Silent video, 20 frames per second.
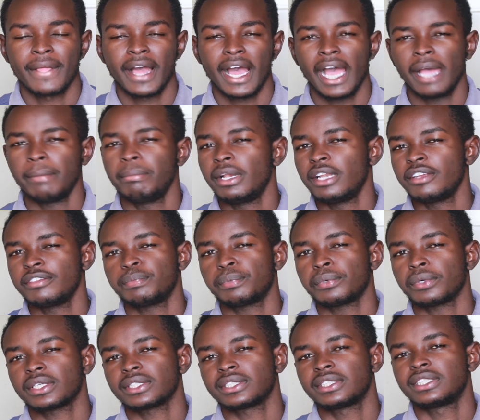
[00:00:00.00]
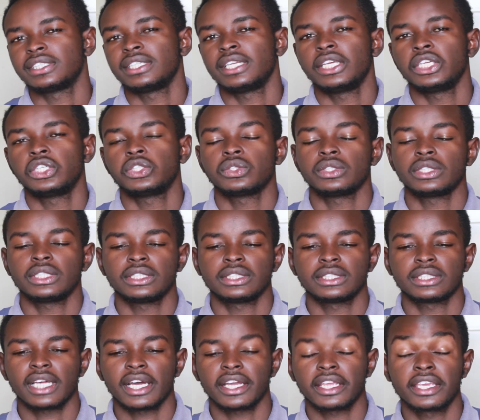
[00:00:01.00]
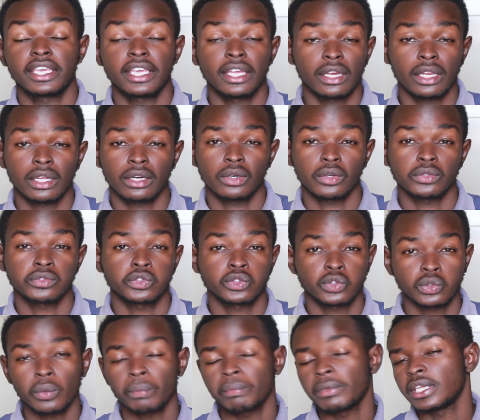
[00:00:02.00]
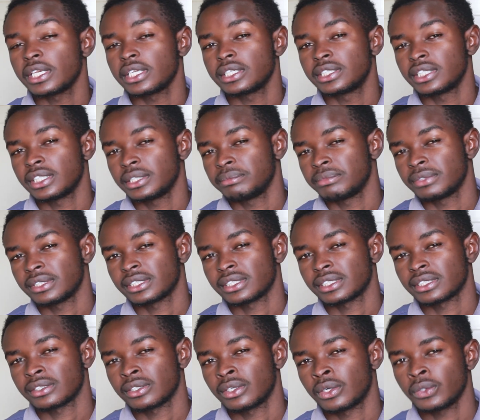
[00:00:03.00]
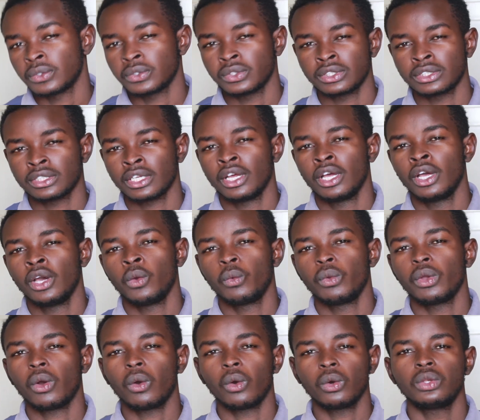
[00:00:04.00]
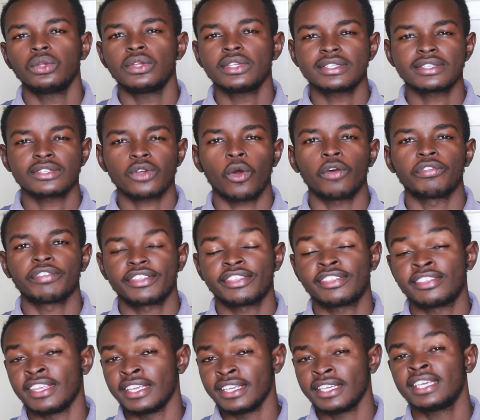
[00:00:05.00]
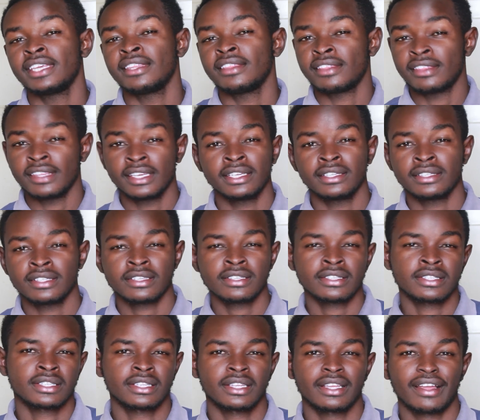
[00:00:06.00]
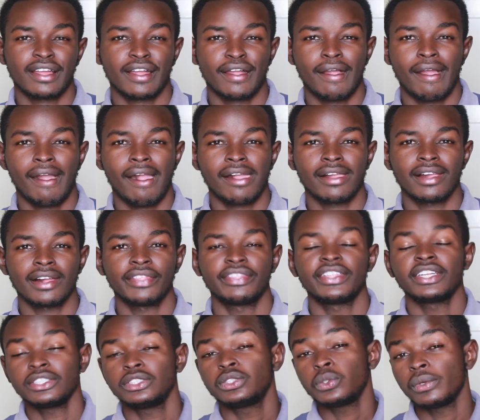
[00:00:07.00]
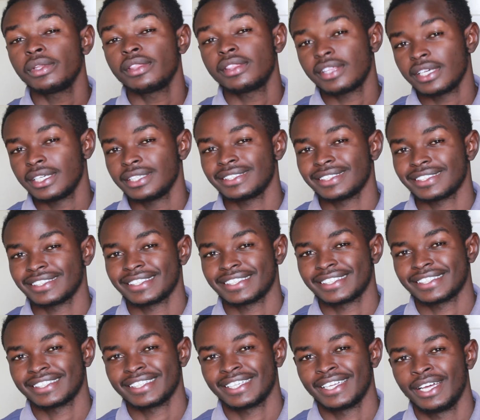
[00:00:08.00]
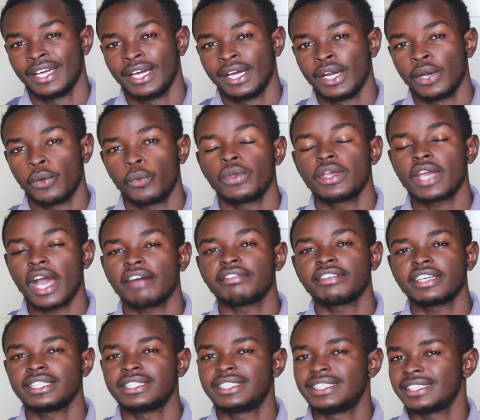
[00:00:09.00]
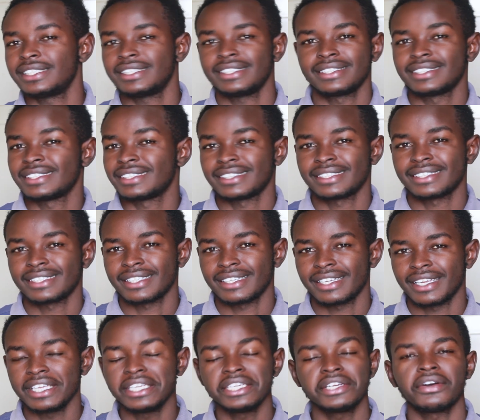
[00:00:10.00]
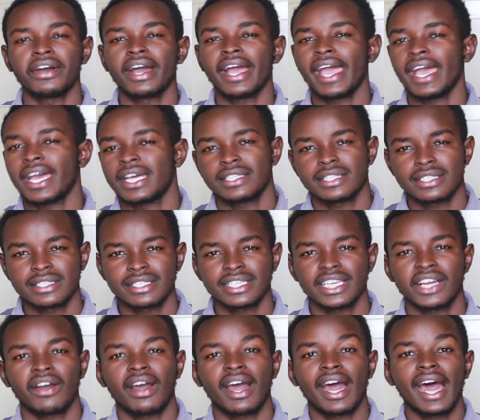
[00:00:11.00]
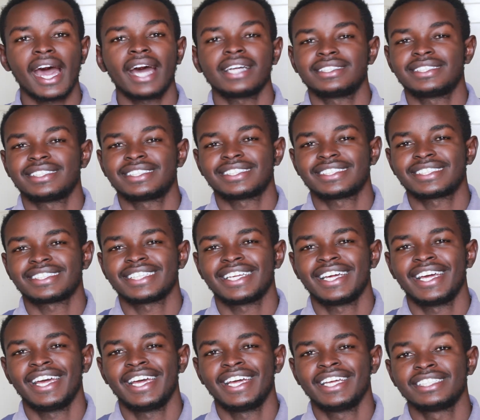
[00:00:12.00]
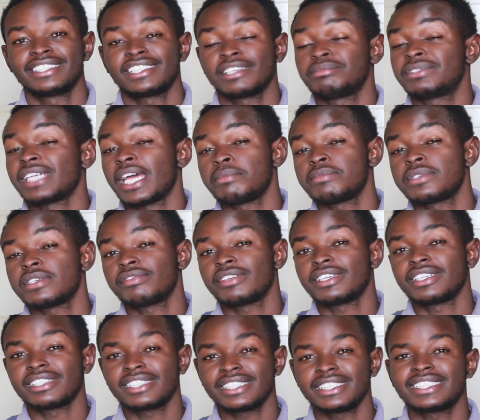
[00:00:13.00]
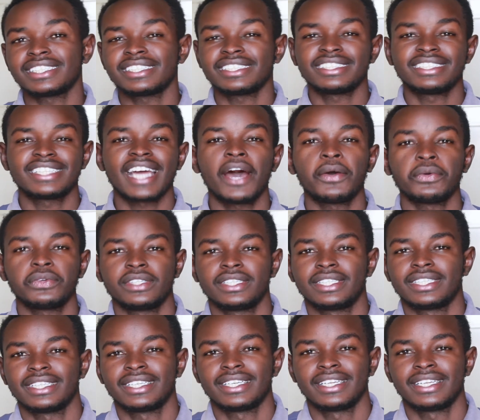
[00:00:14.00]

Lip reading: I believe procrastination is a killer of so many dreams, because we're always overthinking things than doing things. We have ideas in our heads, in our hearts, sometimes even written down.